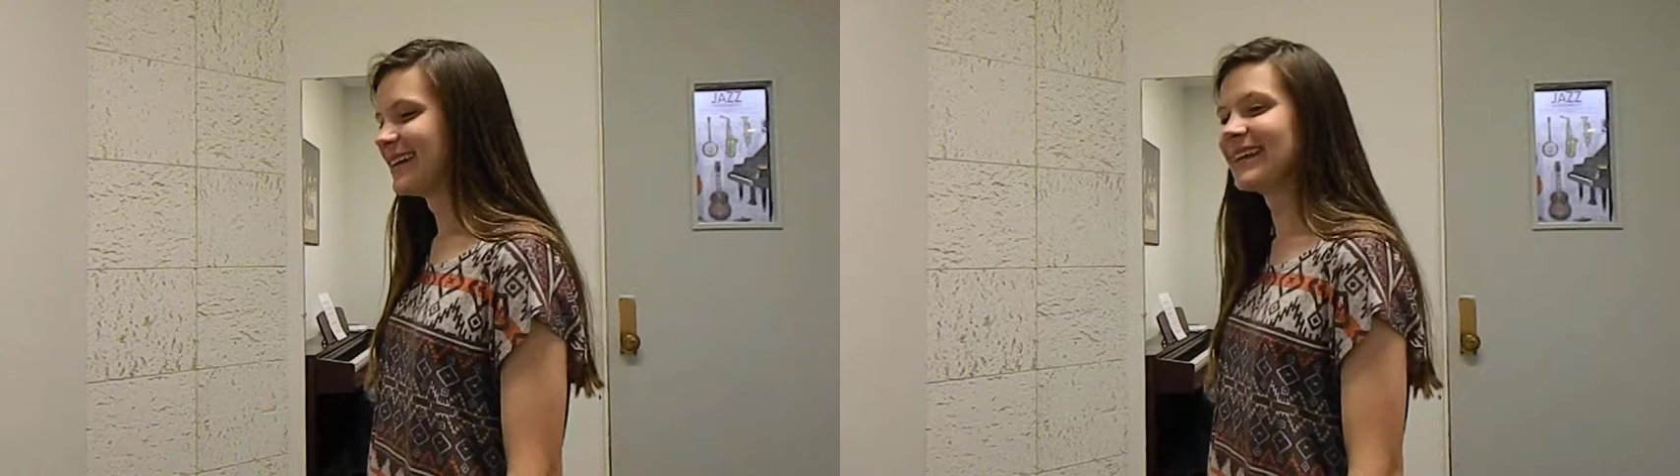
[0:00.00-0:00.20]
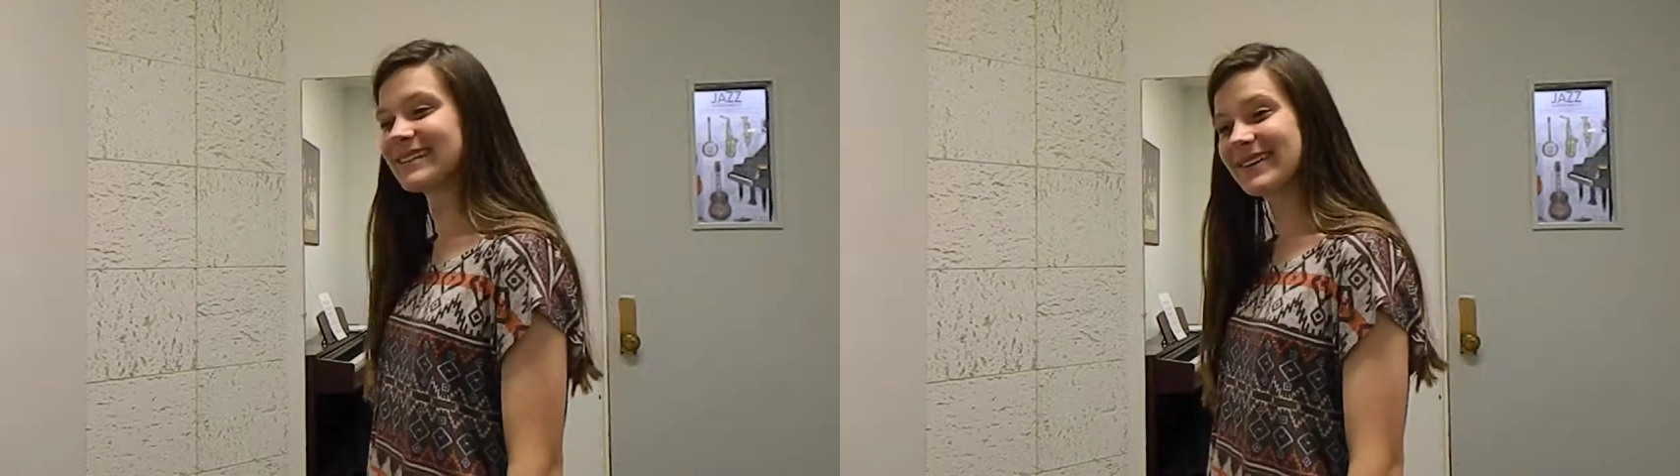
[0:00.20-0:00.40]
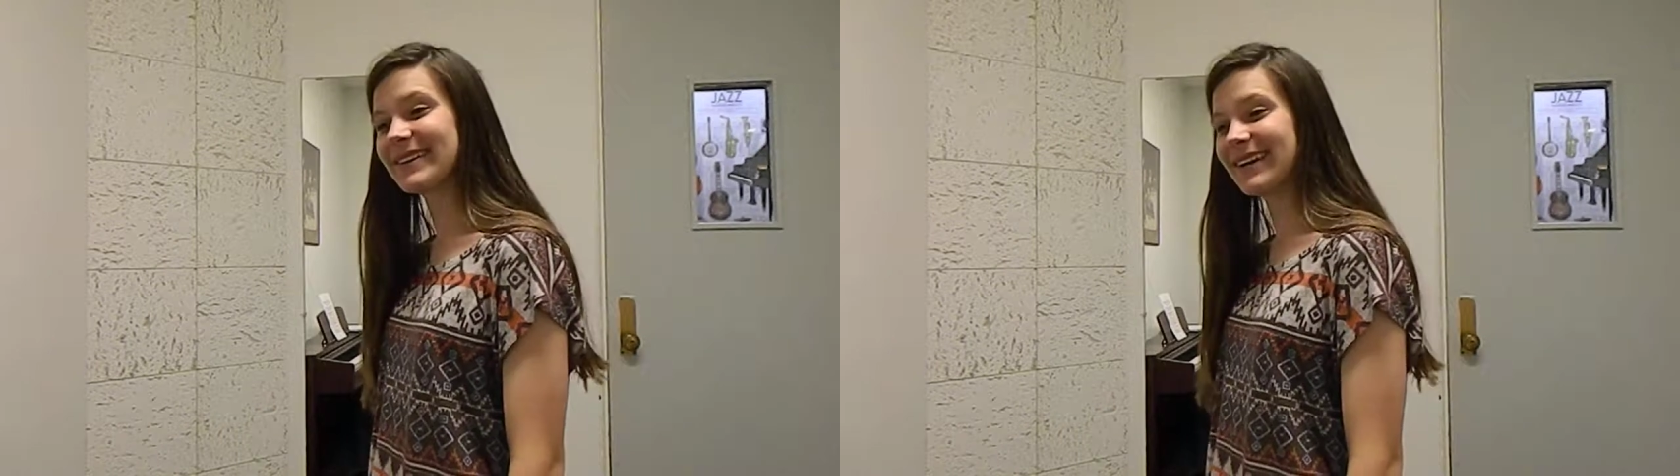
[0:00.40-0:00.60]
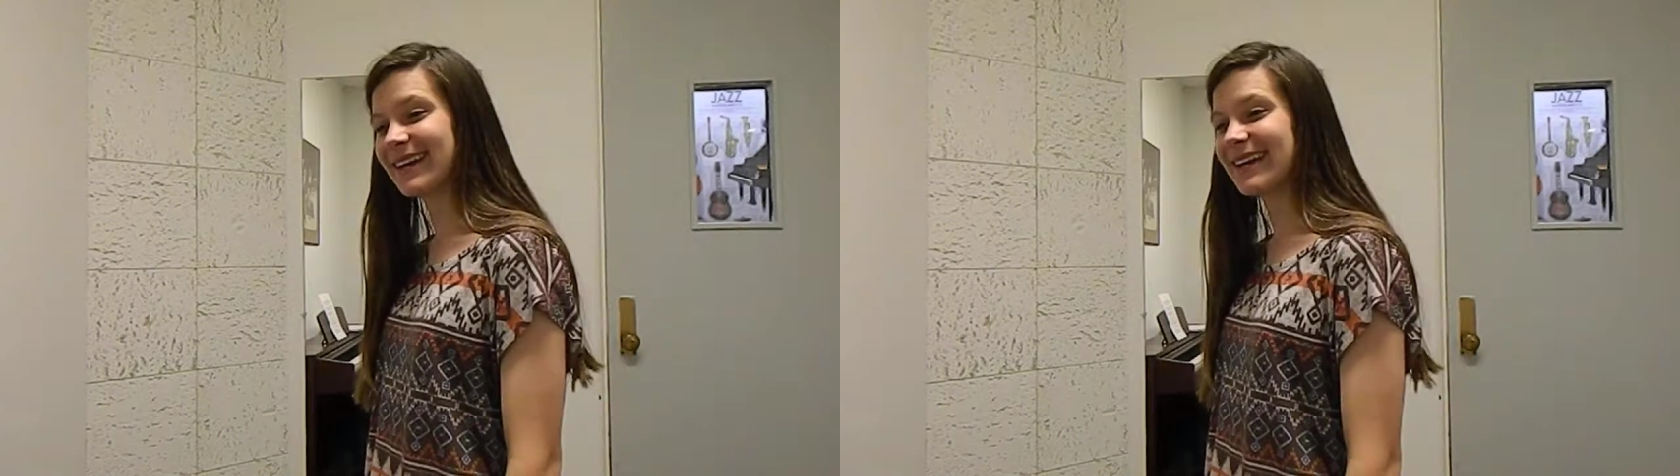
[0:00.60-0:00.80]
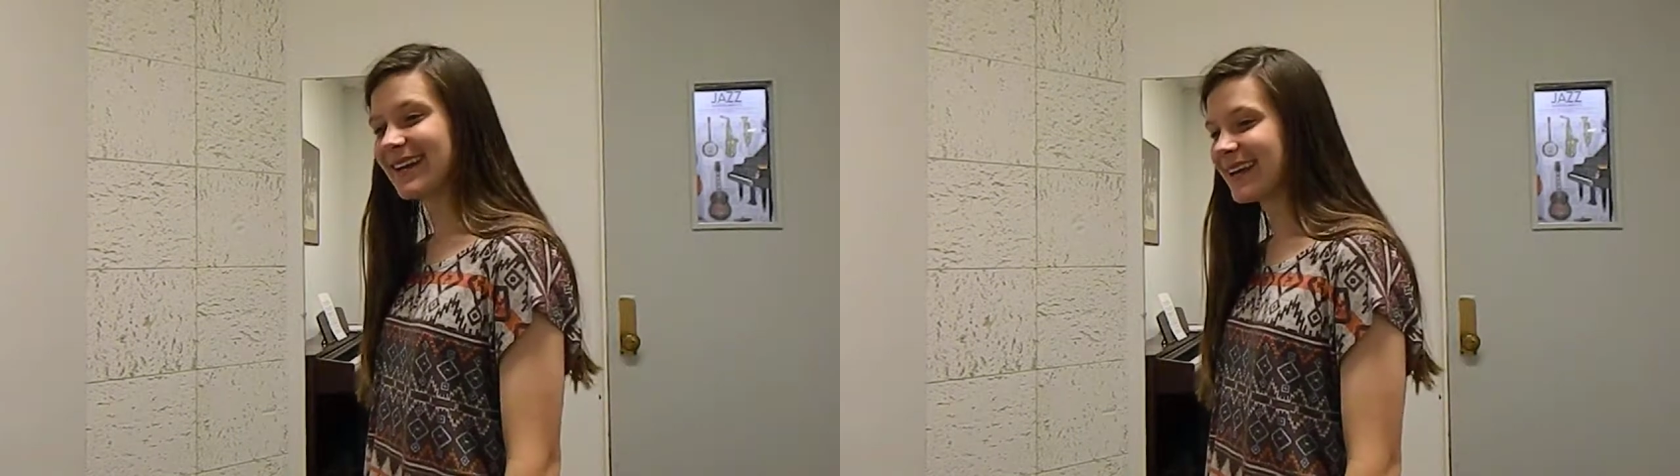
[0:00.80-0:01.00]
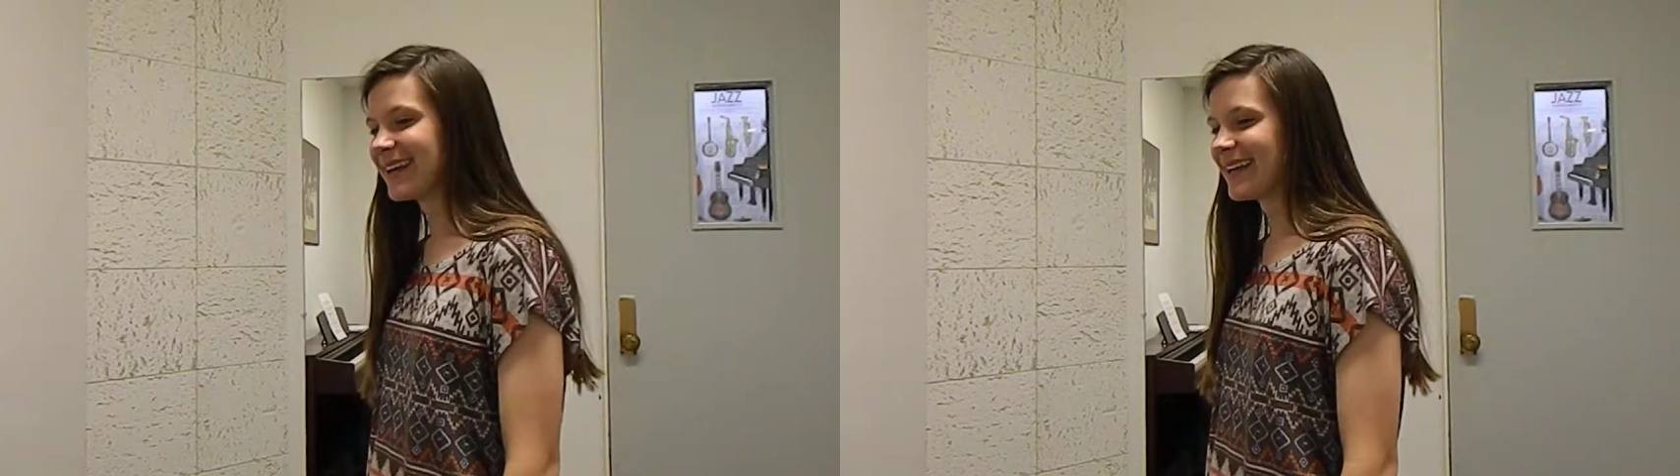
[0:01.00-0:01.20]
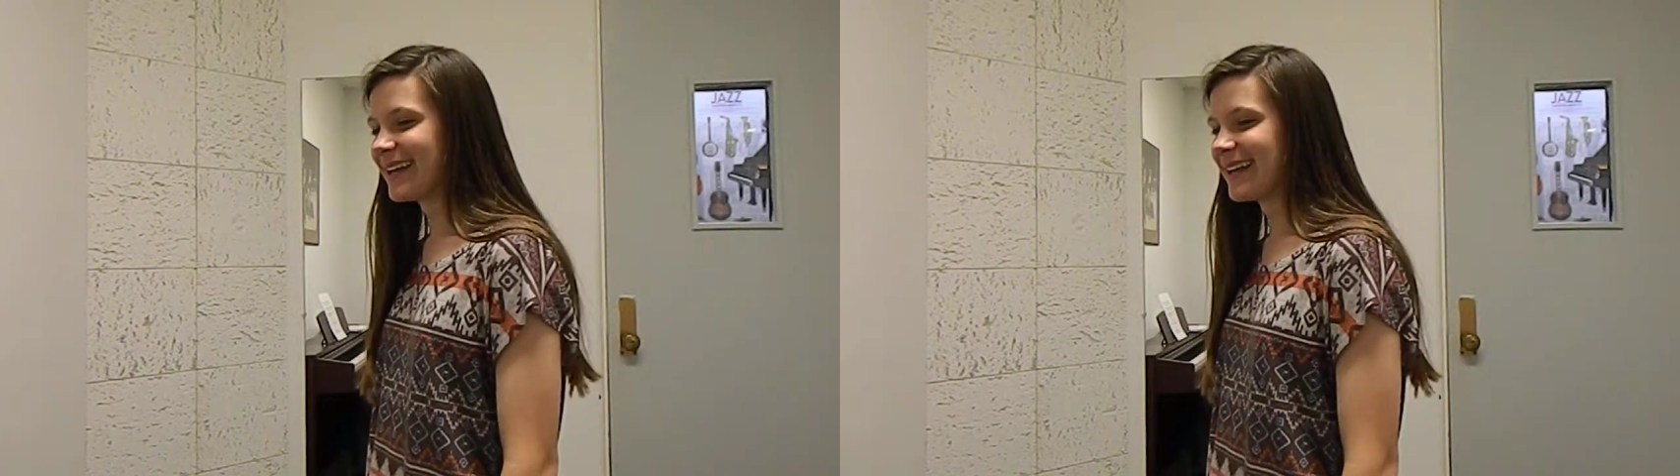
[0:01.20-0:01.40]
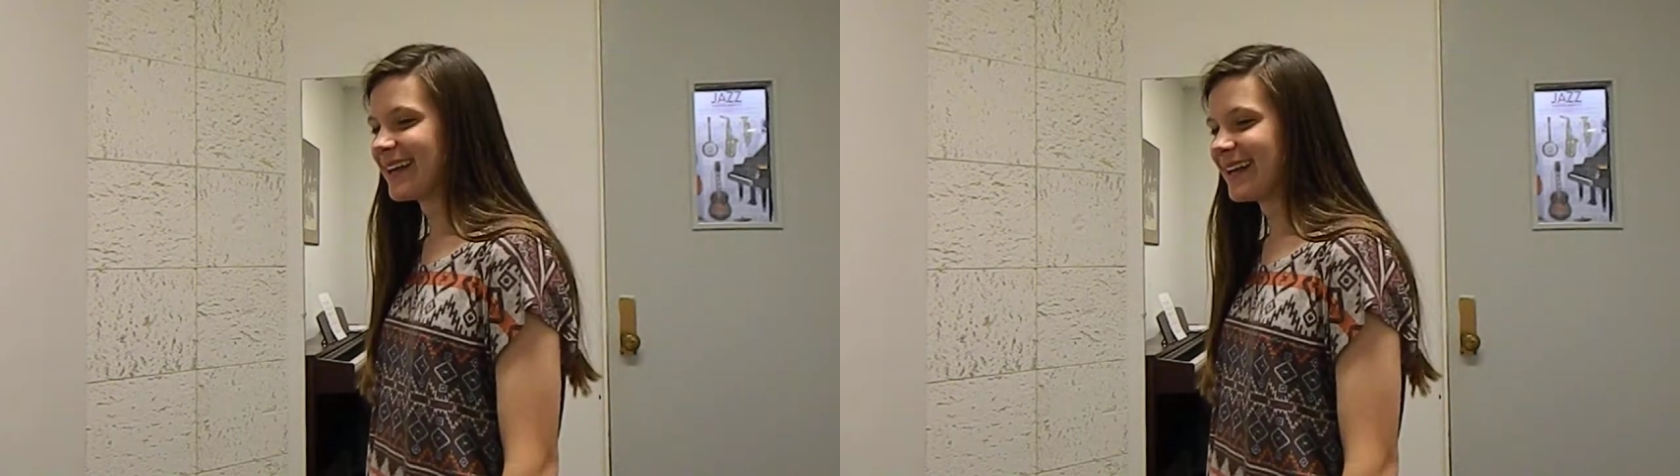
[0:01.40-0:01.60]
easier to sing than
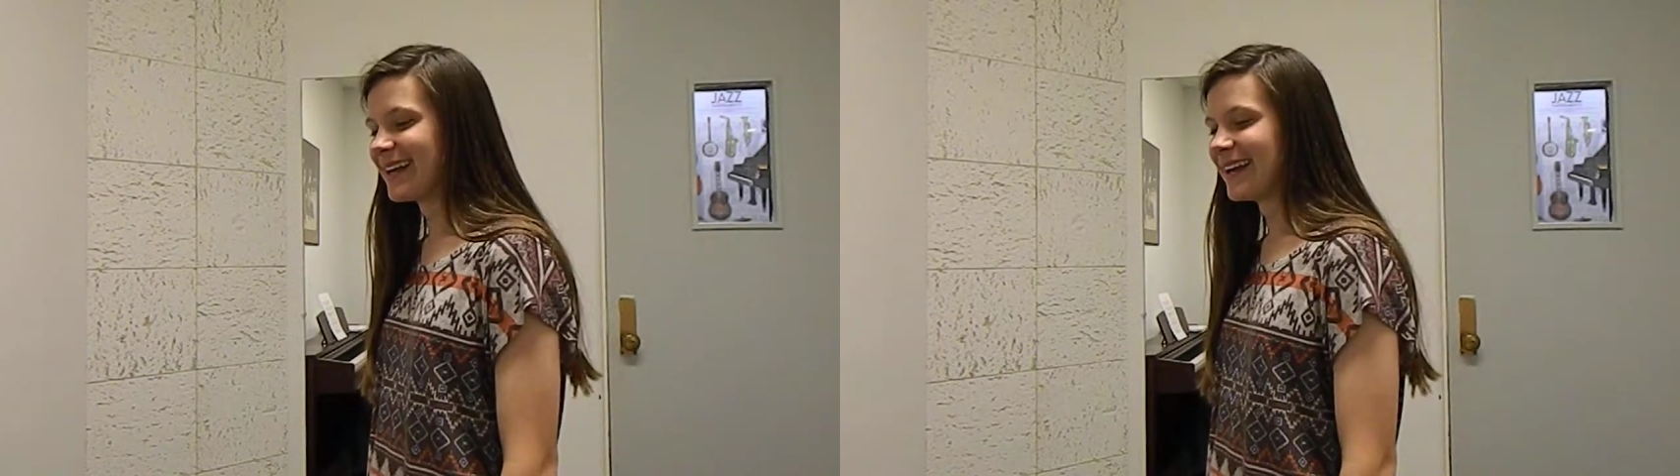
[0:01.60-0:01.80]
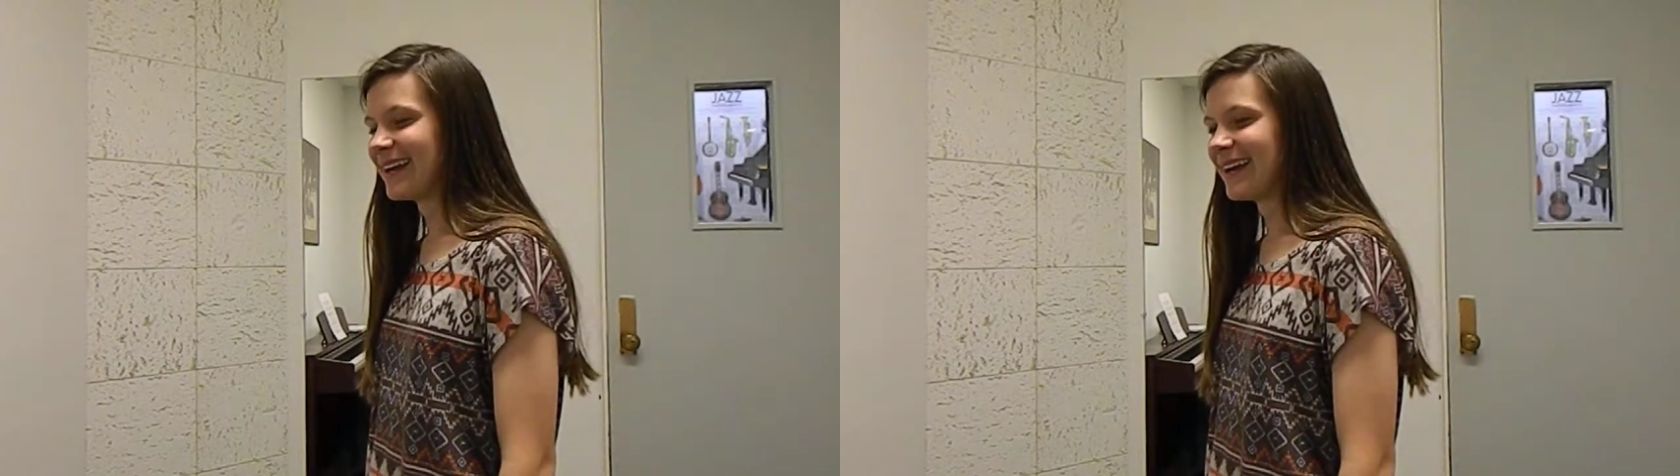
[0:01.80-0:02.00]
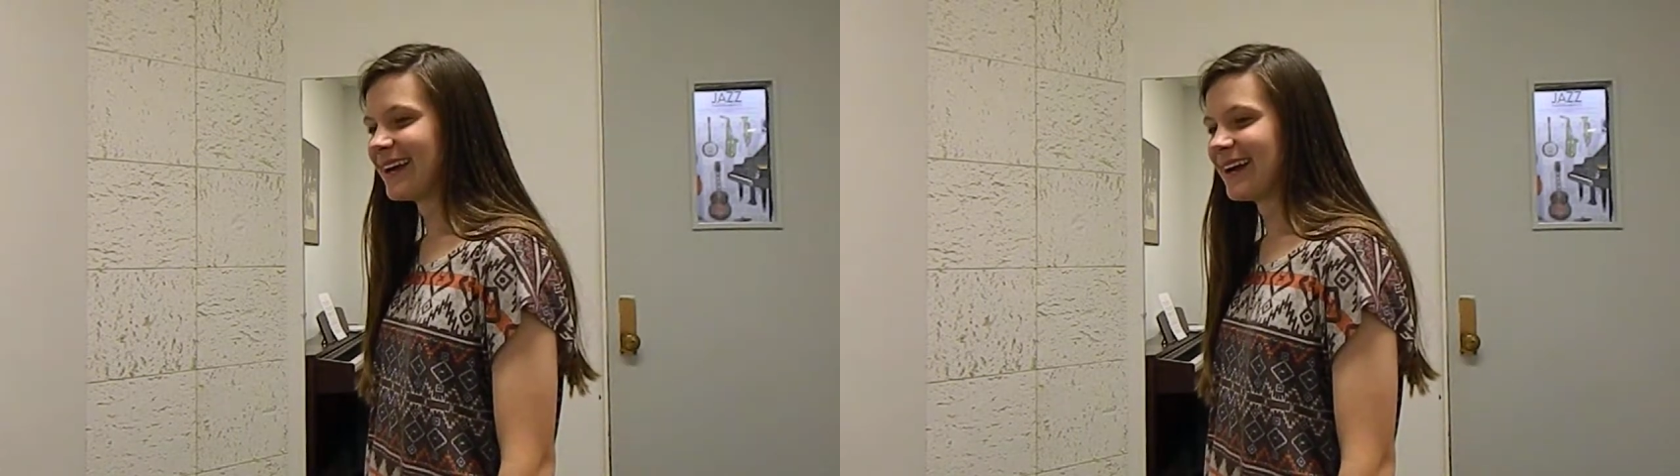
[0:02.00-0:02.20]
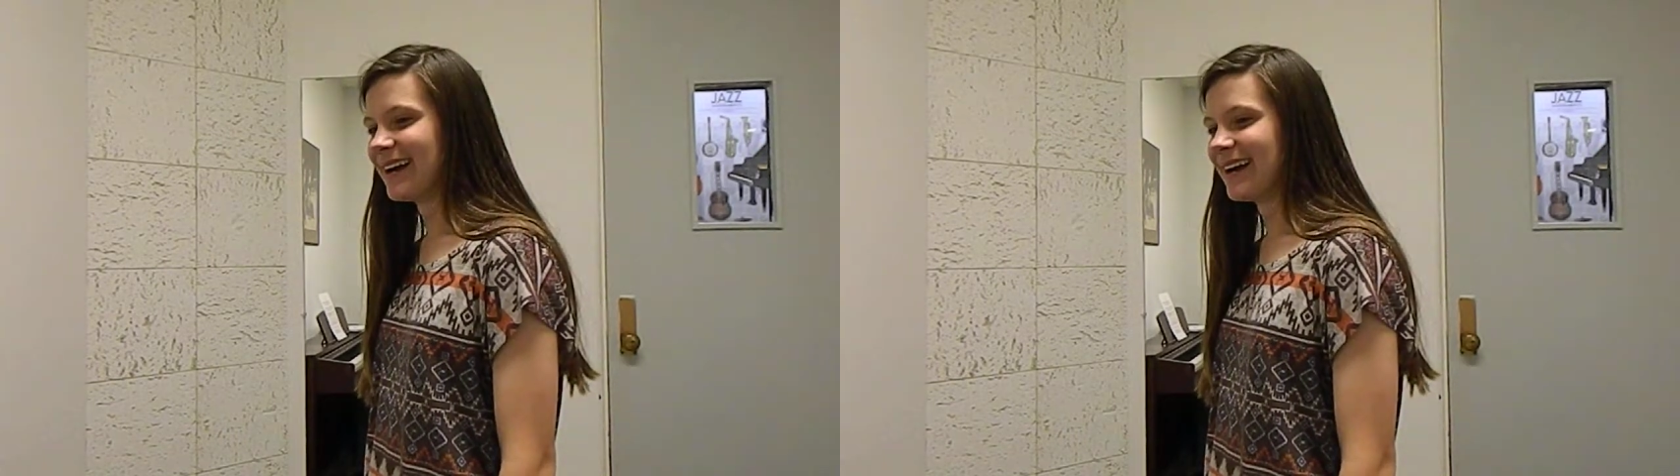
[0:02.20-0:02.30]
English because the vowels,